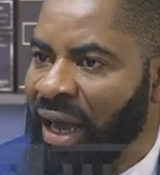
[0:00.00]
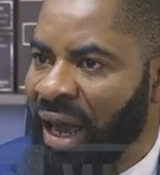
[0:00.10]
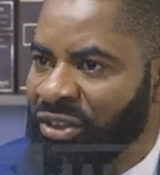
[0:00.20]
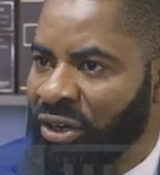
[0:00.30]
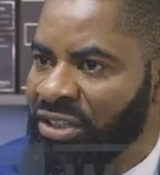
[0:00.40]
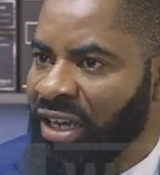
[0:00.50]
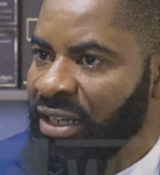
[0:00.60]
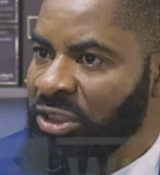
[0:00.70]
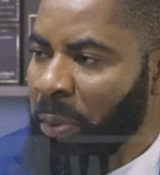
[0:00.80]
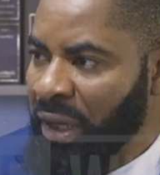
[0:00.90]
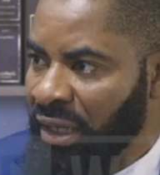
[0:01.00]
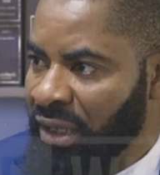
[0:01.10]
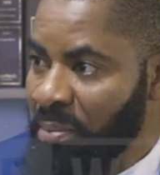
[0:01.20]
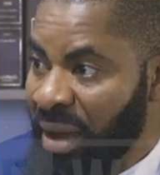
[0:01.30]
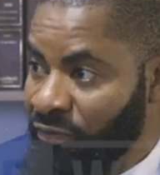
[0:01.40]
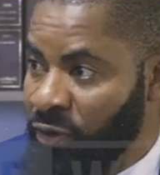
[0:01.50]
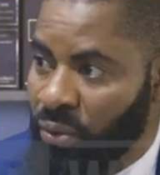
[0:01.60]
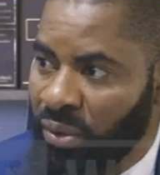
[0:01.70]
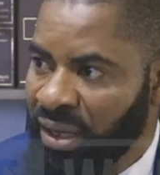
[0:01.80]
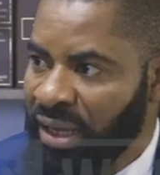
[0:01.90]
ideologically speaking, in my view,
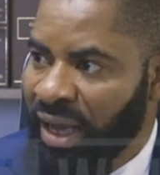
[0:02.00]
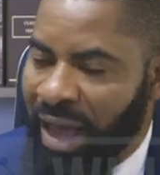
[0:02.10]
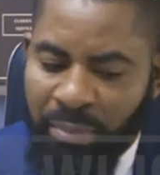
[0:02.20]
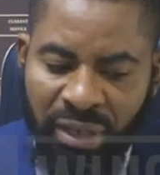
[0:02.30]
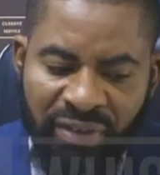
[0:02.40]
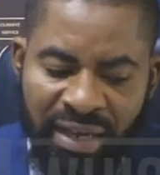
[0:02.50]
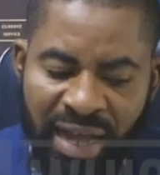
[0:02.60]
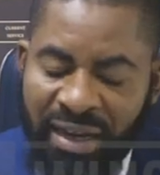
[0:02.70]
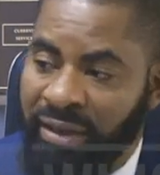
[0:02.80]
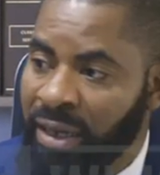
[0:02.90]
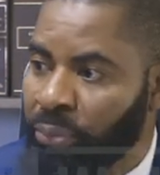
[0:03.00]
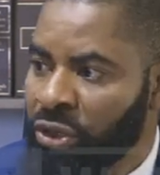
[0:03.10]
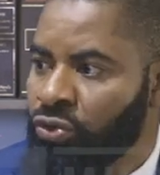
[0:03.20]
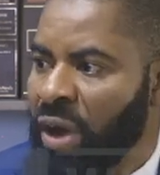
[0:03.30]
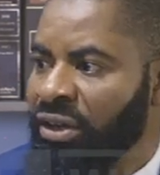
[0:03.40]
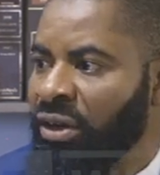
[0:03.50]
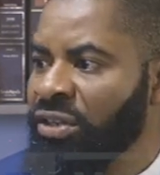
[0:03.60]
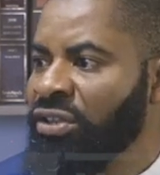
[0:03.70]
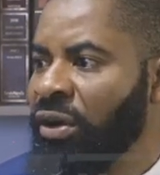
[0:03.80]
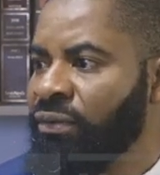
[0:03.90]
I believe that the political
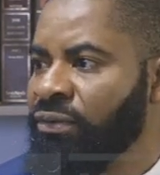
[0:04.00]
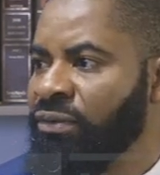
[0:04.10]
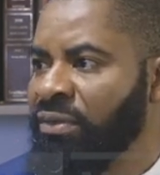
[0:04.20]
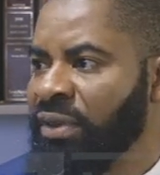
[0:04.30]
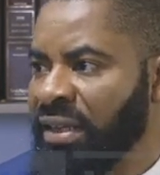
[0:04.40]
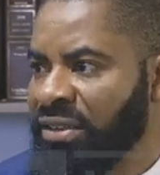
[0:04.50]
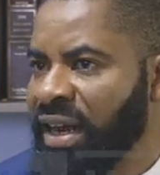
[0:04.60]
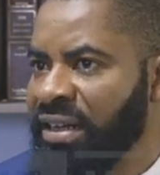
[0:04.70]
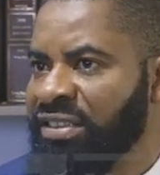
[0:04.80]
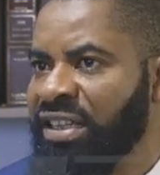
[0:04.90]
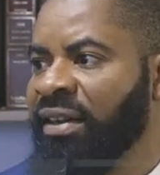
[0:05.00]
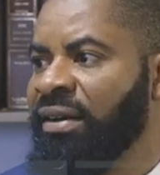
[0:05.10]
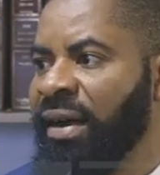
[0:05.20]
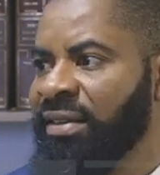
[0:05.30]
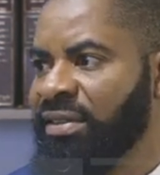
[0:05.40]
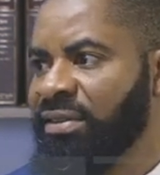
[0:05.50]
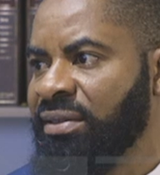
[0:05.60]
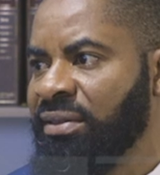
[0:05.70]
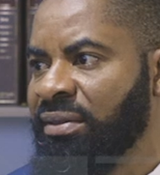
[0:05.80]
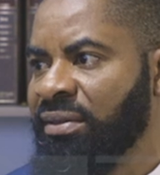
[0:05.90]
ideology of Nigeria is sharing rice.
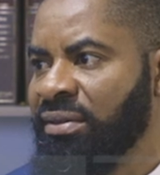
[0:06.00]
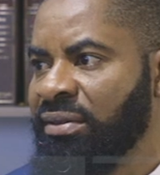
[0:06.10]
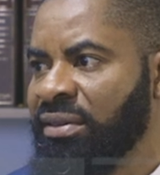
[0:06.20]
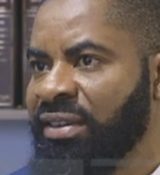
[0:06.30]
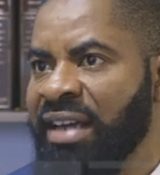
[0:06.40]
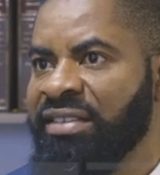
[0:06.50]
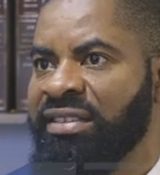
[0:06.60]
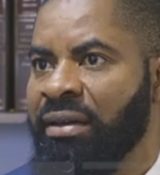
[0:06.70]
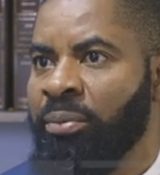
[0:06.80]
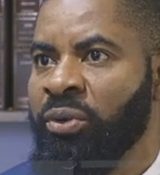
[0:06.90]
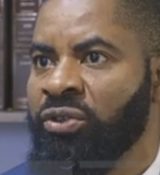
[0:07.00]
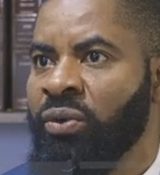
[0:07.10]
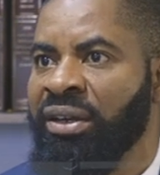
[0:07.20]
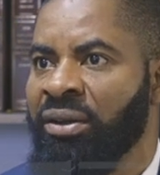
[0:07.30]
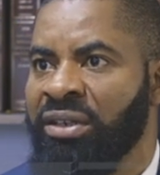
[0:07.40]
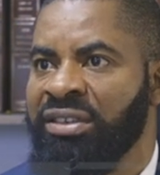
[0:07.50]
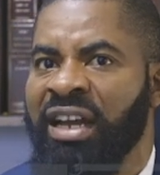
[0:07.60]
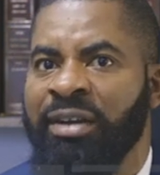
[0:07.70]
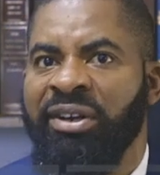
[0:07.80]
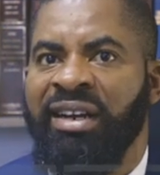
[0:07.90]
Rice is our political ideology.
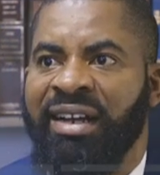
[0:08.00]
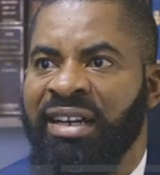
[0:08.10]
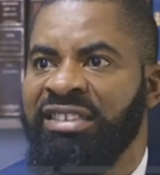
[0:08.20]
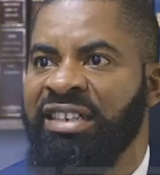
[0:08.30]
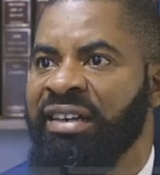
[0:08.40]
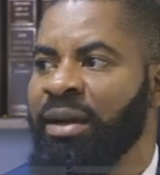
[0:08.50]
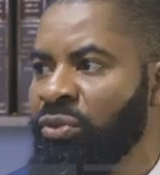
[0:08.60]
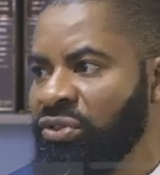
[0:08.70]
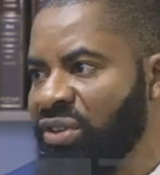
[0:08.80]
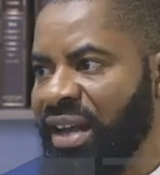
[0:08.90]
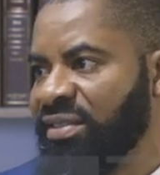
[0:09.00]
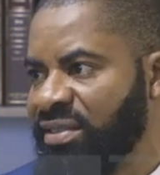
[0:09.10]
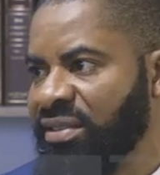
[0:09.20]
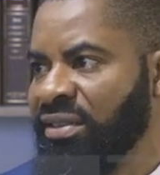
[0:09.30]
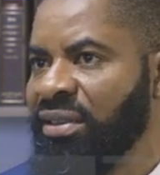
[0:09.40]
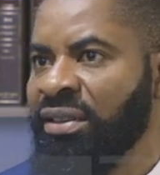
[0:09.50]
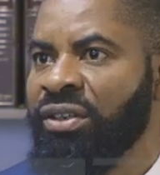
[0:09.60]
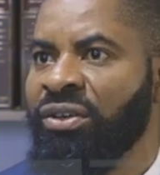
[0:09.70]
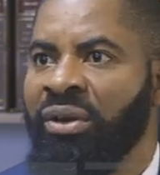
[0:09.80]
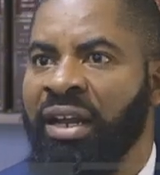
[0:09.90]
Anybody that can share the most rice
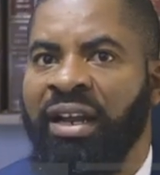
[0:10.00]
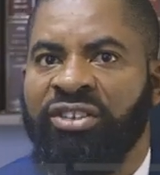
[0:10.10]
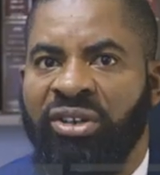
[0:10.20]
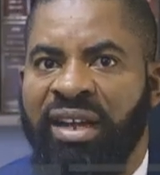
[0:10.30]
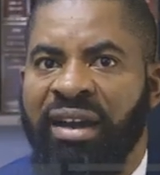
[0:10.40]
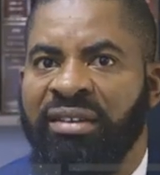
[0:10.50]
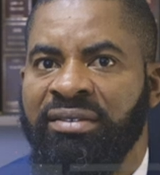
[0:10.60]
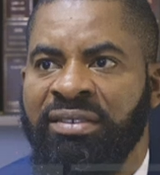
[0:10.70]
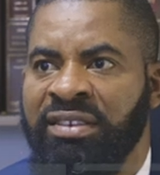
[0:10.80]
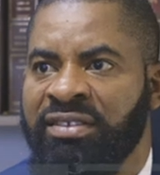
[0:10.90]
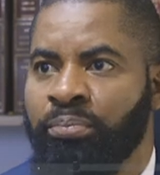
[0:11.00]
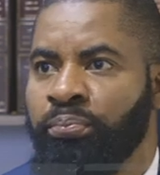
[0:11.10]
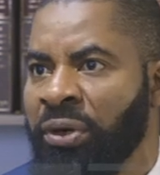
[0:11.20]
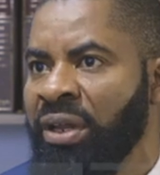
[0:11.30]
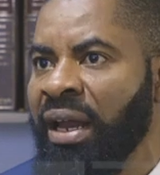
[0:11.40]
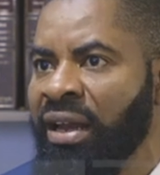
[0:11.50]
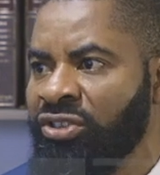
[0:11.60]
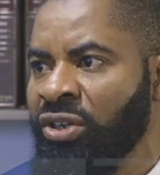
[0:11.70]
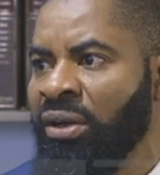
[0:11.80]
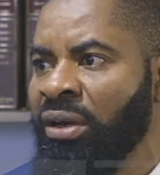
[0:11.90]
during electioneering season,
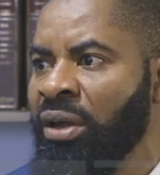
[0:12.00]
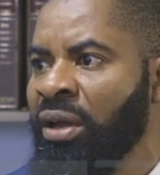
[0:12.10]
pre-election